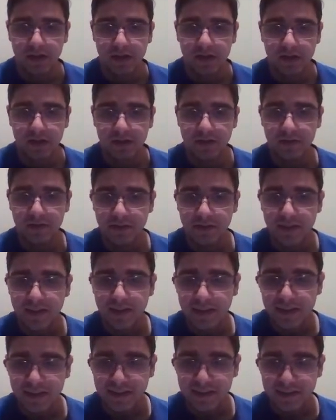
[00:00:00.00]
So
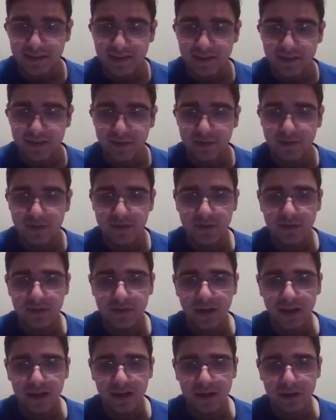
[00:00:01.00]
yeah, I guess I was too
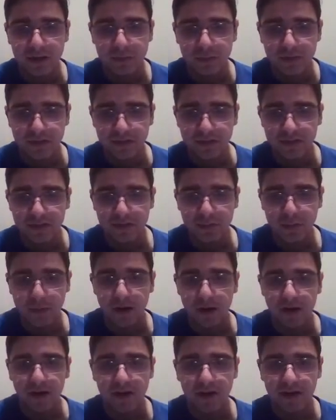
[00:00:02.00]
caught up on this
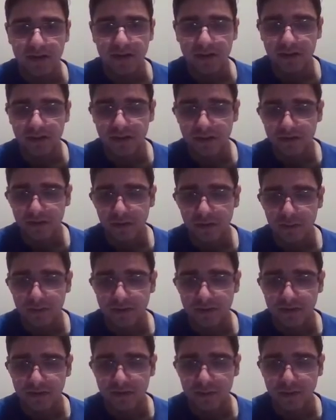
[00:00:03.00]
pawn, not
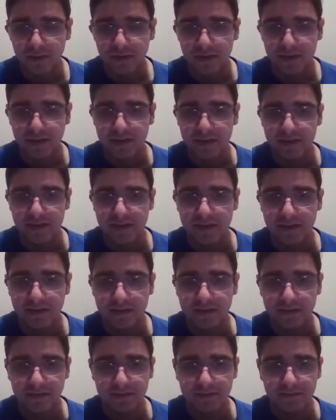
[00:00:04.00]
dropping this pawn.
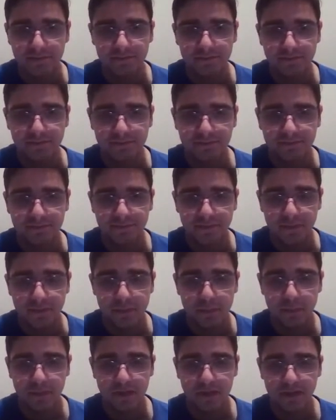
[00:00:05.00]

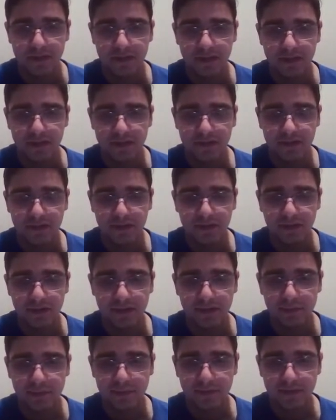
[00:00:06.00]
But I shouldn't
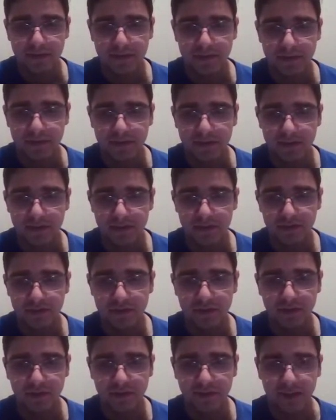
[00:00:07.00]
have been. I
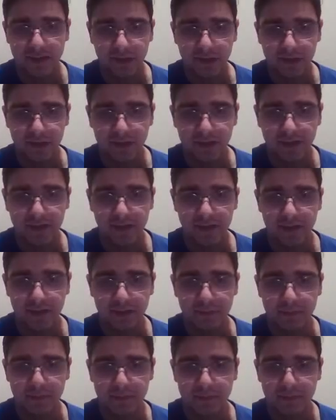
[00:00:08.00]
should have calculated
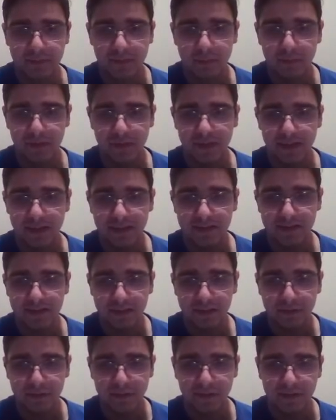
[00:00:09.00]
that. But like I
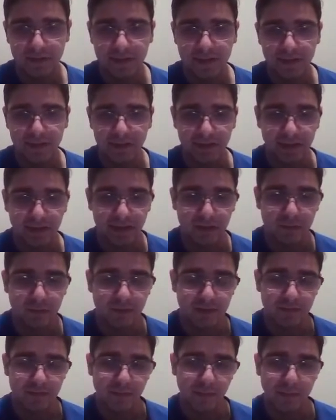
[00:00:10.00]
said, around here I had
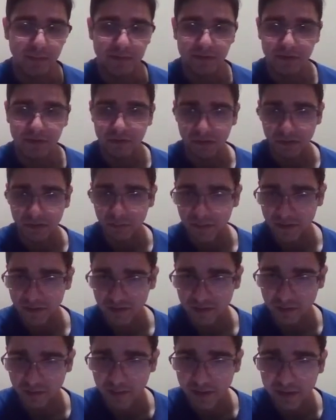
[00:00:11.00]
about maybe 3
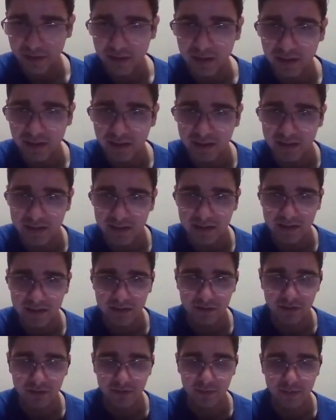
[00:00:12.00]
minutes on my clock, and
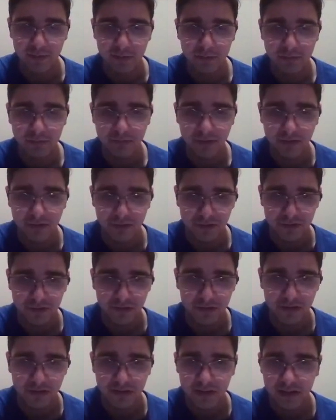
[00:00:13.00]
there was more
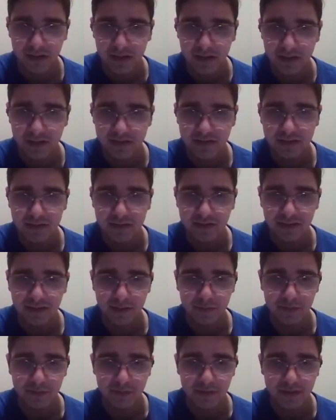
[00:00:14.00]
pressure. So I just
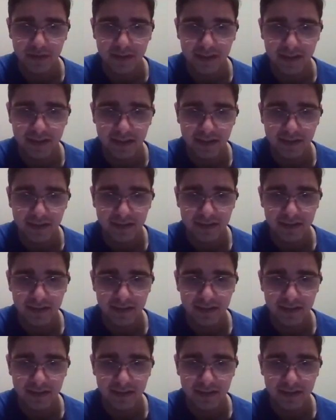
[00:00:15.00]
captured with the king.